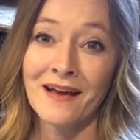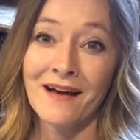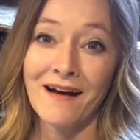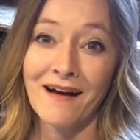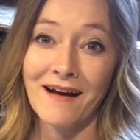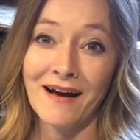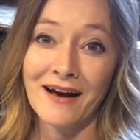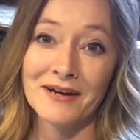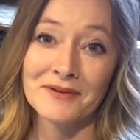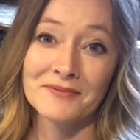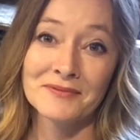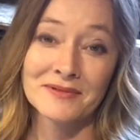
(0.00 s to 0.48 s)

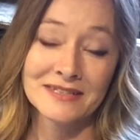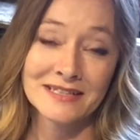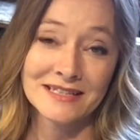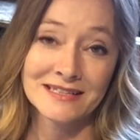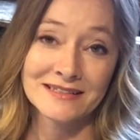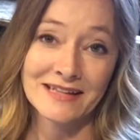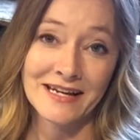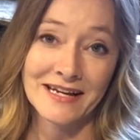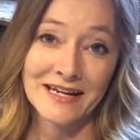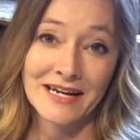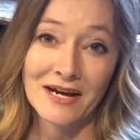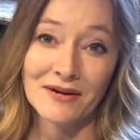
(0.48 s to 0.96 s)
I really
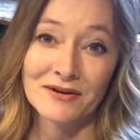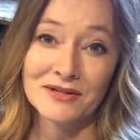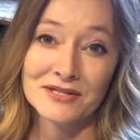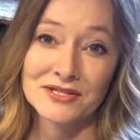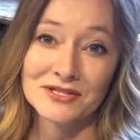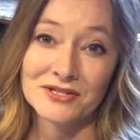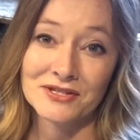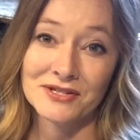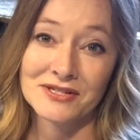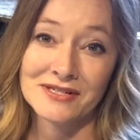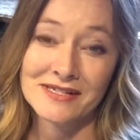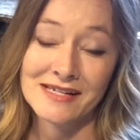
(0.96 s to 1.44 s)
like how it
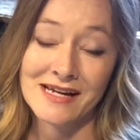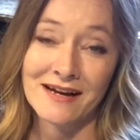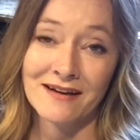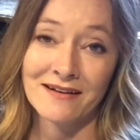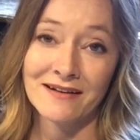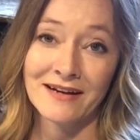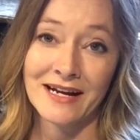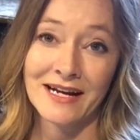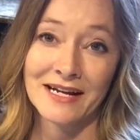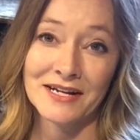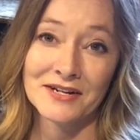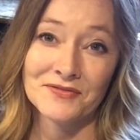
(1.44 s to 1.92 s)
turned
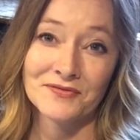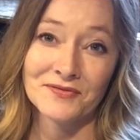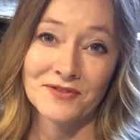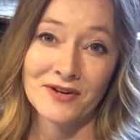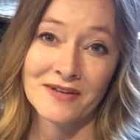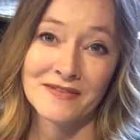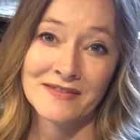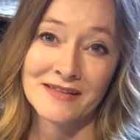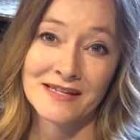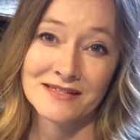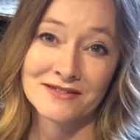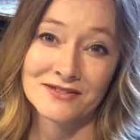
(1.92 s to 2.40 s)
out. I had a
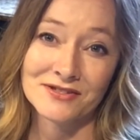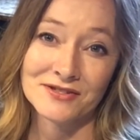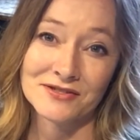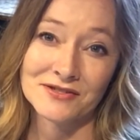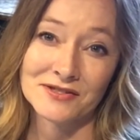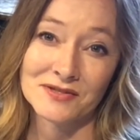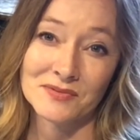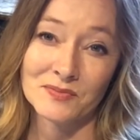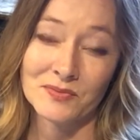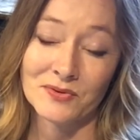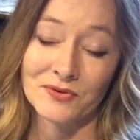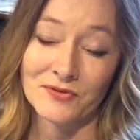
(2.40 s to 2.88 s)
friend that took
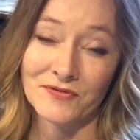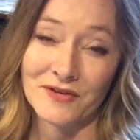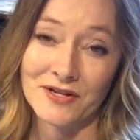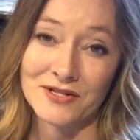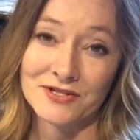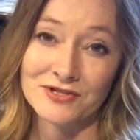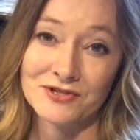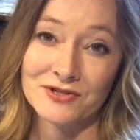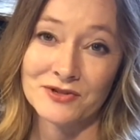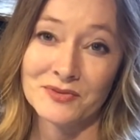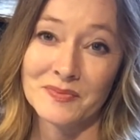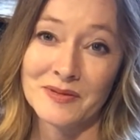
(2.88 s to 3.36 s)
some
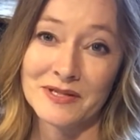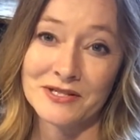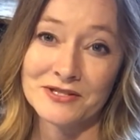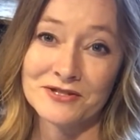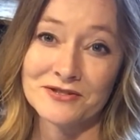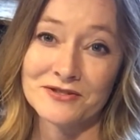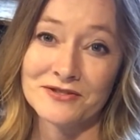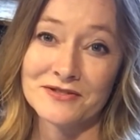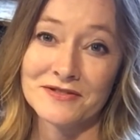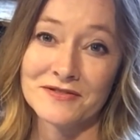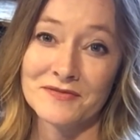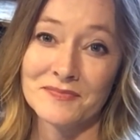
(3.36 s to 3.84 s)
professional
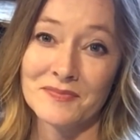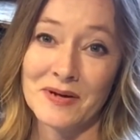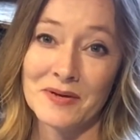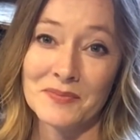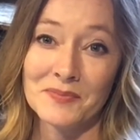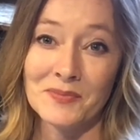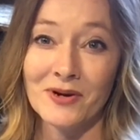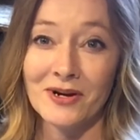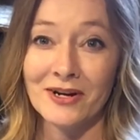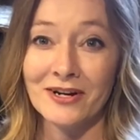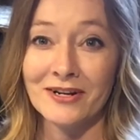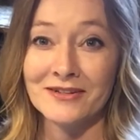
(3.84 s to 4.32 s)
pictures of my
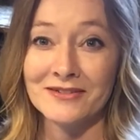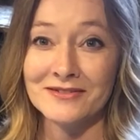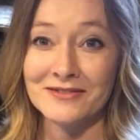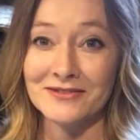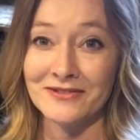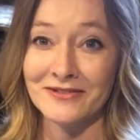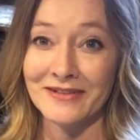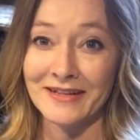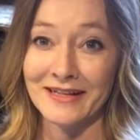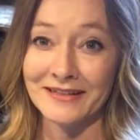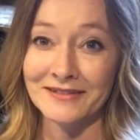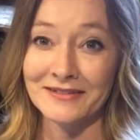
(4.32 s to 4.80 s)
products,
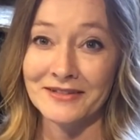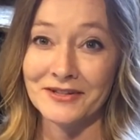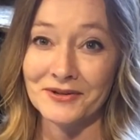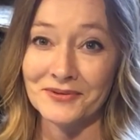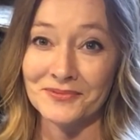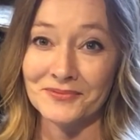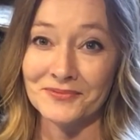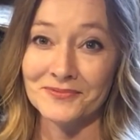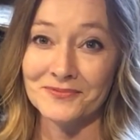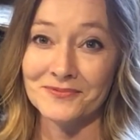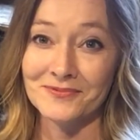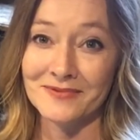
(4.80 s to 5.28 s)
so they look
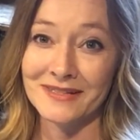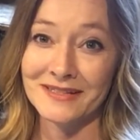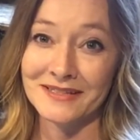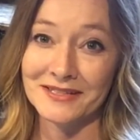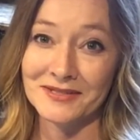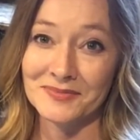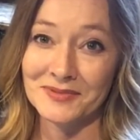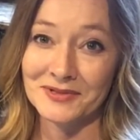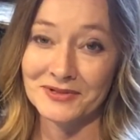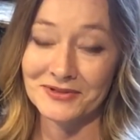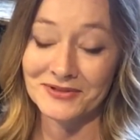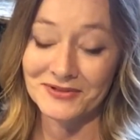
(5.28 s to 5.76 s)

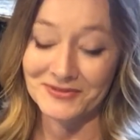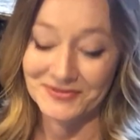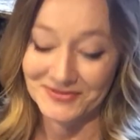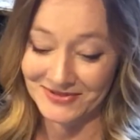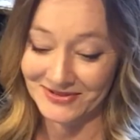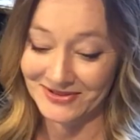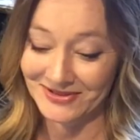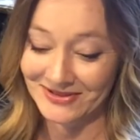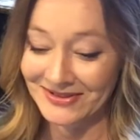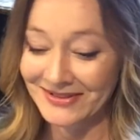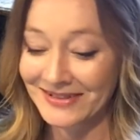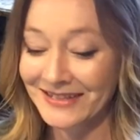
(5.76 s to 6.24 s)
really
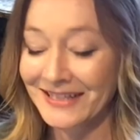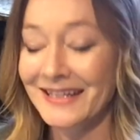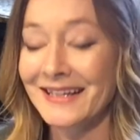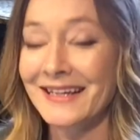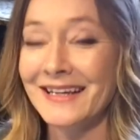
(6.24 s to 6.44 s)
beautiful.